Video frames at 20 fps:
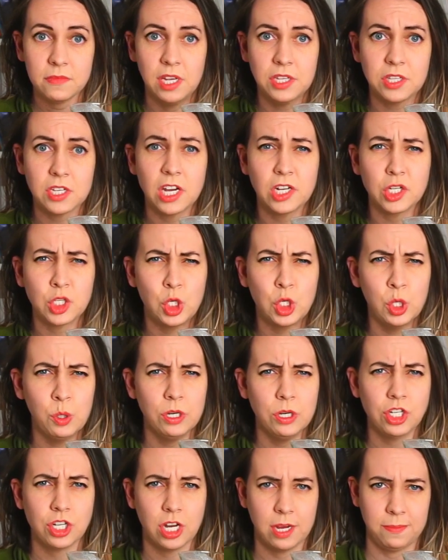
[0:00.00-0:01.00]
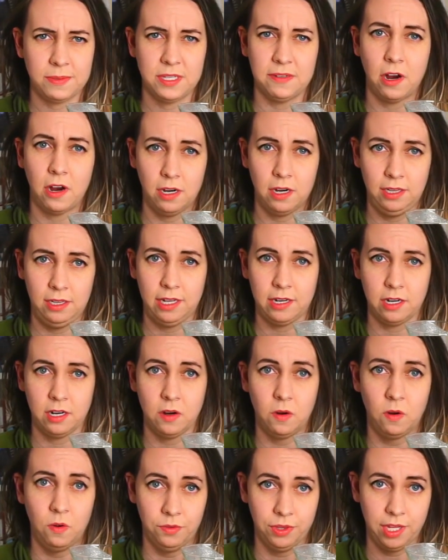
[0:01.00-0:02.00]
got 2-ish cups of hard liquor
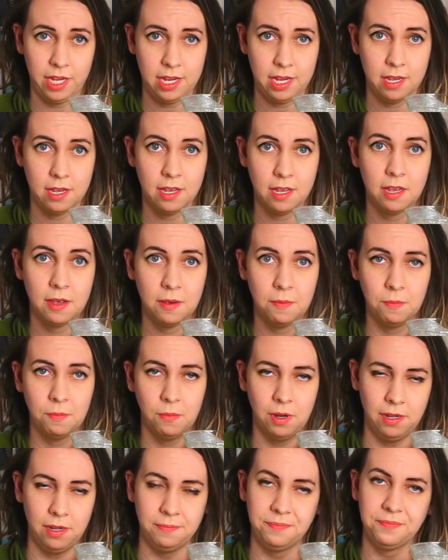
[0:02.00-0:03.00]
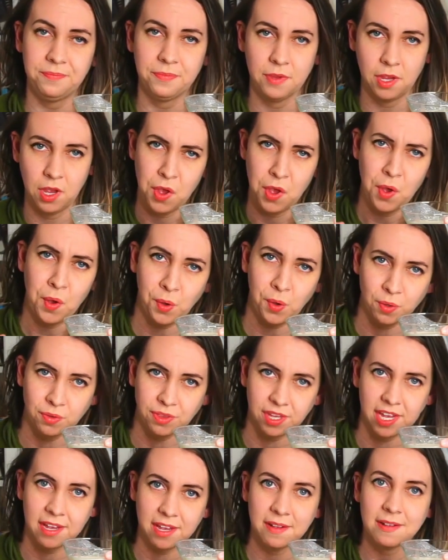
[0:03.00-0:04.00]
only. Well, only.